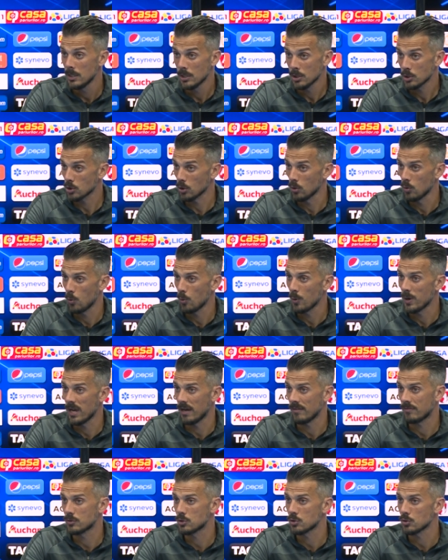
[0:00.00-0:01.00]
So we
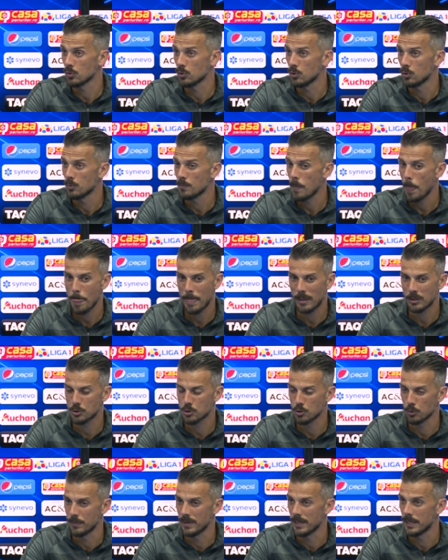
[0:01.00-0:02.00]
have to
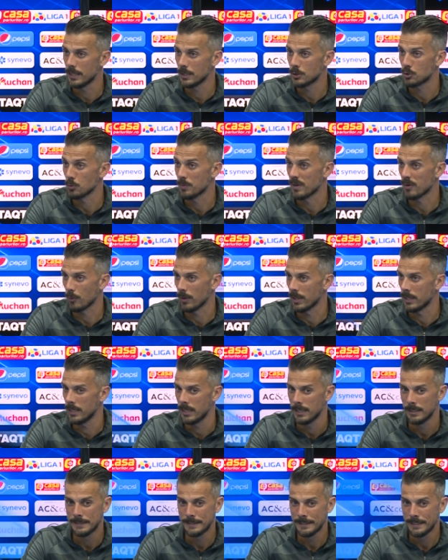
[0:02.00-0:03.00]
to be to be ready.